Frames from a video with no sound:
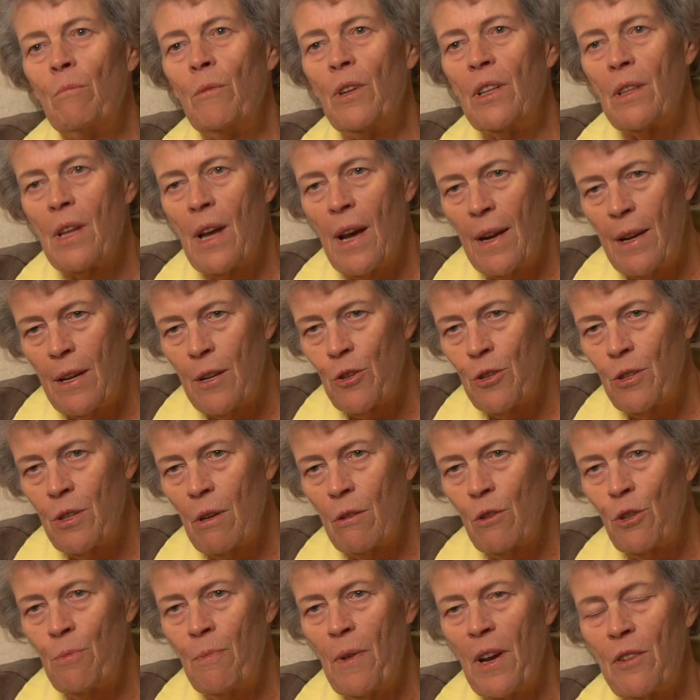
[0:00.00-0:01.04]
but that is
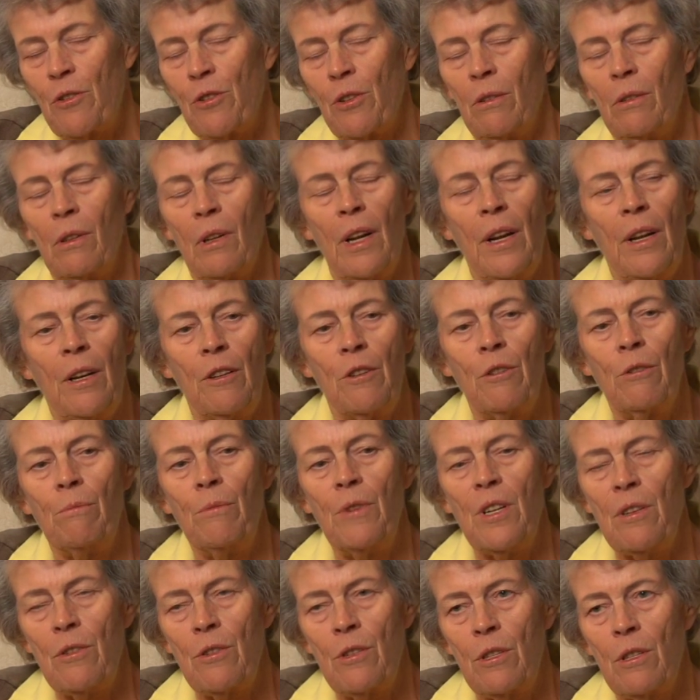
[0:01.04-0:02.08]
so special, and to
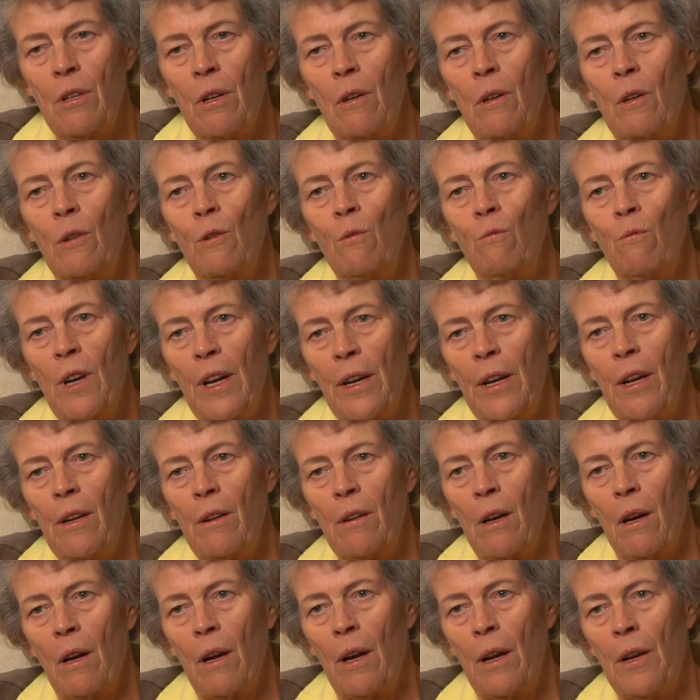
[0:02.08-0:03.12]
be so
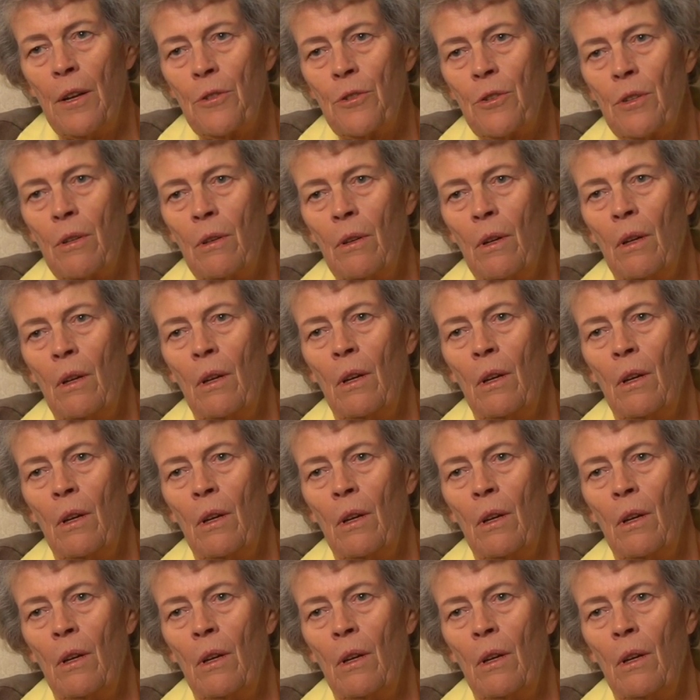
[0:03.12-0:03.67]
recognized